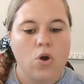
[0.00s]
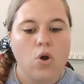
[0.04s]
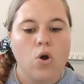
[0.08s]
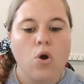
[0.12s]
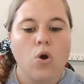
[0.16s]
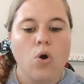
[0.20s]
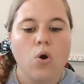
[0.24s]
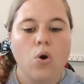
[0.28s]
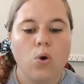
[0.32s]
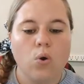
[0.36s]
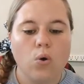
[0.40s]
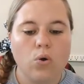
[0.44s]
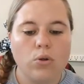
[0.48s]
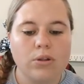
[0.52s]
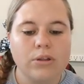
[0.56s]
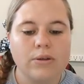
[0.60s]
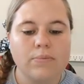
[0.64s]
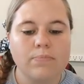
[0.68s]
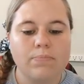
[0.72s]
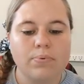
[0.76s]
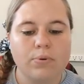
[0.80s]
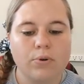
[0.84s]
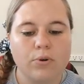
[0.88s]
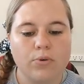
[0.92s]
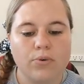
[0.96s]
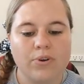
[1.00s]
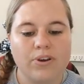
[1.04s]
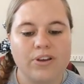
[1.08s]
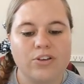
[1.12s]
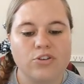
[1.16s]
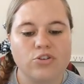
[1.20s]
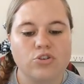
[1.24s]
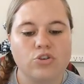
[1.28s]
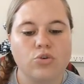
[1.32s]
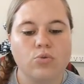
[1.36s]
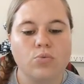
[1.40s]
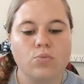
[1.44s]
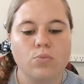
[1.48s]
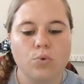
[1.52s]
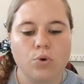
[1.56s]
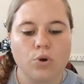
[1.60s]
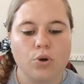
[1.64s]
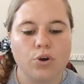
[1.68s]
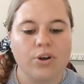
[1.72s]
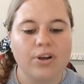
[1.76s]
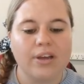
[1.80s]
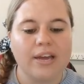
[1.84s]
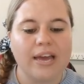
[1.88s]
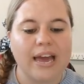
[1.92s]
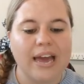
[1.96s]
All employees who
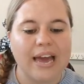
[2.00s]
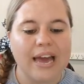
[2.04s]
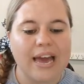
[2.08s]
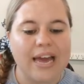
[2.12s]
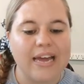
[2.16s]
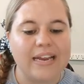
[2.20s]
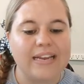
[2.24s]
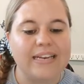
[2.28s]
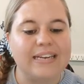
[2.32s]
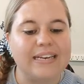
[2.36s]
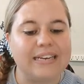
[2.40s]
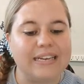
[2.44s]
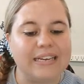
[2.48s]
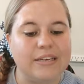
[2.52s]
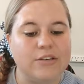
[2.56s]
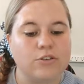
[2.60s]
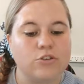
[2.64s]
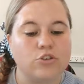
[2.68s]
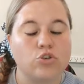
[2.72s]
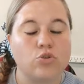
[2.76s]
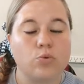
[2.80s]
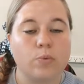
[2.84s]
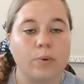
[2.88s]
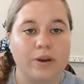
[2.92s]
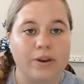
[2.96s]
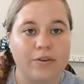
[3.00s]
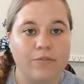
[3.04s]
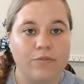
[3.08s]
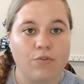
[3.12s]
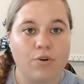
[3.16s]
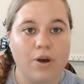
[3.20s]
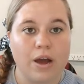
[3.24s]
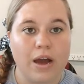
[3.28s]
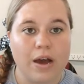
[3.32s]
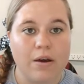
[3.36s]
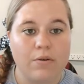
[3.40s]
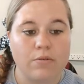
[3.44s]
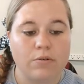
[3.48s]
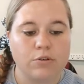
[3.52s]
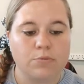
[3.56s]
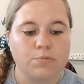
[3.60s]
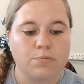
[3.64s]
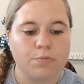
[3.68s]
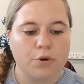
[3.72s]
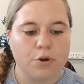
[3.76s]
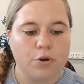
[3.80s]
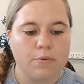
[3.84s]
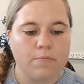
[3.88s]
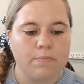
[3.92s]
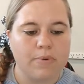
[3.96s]
work at least 24 hours per
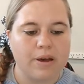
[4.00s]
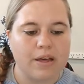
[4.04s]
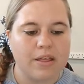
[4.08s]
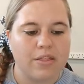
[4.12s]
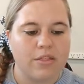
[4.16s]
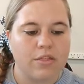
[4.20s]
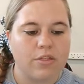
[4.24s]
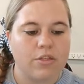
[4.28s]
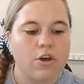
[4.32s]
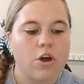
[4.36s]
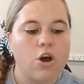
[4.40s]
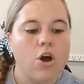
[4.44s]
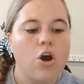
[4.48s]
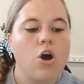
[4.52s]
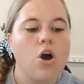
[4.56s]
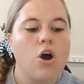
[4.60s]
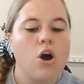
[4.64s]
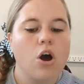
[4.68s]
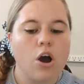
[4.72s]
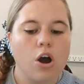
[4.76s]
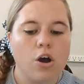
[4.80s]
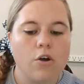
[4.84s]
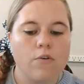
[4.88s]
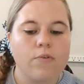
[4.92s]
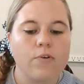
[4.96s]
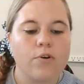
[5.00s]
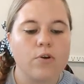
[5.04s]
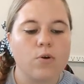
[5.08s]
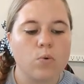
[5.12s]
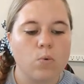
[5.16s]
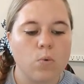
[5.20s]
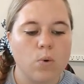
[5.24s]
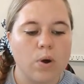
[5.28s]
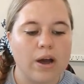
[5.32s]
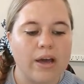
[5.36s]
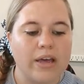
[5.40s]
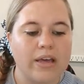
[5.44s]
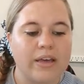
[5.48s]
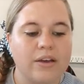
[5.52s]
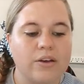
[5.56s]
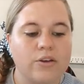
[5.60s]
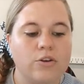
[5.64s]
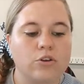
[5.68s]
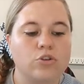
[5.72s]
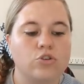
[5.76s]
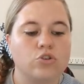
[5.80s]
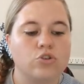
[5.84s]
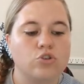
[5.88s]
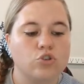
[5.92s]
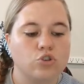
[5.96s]
month are required
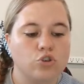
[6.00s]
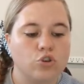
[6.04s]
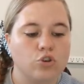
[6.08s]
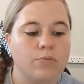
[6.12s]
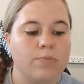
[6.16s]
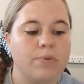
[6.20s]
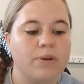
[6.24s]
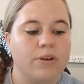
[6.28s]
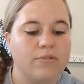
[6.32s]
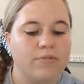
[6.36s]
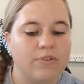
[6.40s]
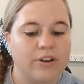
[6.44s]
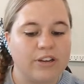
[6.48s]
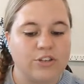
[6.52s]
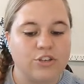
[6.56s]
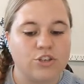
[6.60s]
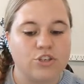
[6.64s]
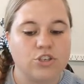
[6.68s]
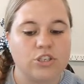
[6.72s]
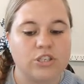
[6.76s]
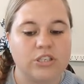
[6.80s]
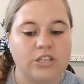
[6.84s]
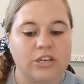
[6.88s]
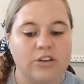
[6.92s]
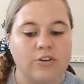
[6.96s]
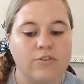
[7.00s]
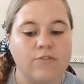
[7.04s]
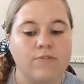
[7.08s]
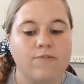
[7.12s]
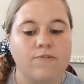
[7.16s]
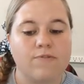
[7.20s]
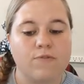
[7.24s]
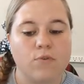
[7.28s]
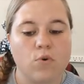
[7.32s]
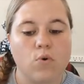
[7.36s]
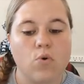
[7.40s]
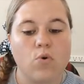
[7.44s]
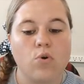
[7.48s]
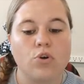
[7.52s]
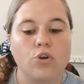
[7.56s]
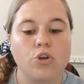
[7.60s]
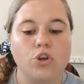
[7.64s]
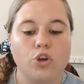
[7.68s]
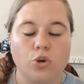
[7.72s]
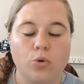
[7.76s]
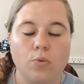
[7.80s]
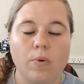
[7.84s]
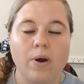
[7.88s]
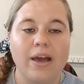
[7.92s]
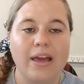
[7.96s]
to be registered for
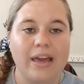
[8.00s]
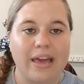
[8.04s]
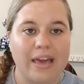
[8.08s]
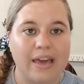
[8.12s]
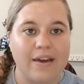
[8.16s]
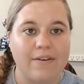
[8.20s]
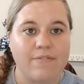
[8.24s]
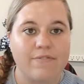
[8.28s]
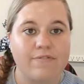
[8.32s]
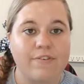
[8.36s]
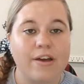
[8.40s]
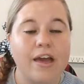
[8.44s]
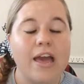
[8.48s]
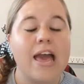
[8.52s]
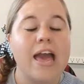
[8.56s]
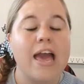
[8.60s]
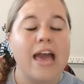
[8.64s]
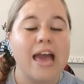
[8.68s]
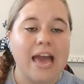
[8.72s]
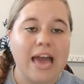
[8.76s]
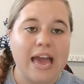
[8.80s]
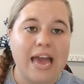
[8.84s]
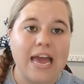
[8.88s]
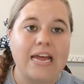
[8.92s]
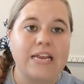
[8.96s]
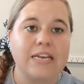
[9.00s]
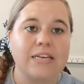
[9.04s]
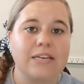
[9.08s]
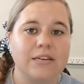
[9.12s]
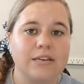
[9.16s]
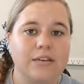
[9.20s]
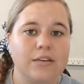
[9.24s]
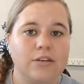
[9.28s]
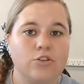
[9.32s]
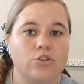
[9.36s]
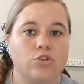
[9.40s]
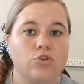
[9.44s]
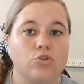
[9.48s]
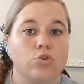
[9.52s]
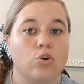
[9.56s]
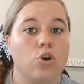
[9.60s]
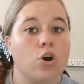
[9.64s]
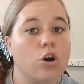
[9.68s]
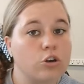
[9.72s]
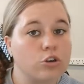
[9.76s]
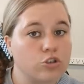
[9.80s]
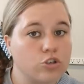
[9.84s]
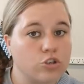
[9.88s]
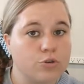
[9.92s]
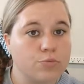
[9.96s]
UIF and need to
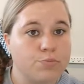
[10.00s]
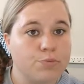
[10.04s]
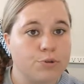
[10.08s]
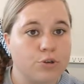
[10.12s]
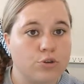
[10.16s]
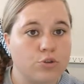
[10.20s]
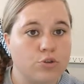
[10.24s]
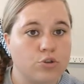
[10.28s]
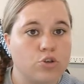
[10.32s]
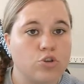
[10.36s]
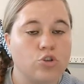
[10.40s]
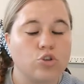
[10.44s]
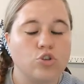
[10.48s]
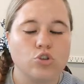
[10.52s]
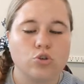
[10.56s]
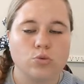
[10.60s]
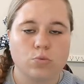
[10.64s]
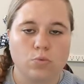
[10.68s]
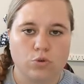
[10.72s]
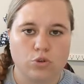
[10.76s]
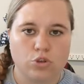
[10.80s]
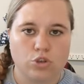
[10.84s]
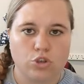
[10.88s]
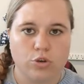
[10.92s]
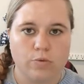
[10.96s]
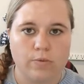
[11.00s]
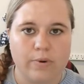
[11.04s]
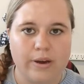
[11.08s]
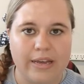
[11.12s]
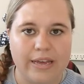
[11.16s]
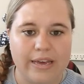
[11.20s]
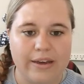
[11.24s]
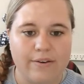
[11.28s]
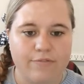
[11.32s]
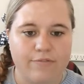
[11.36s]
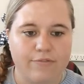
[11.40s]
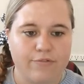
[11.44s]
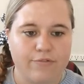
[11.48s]
contribute towards UIF.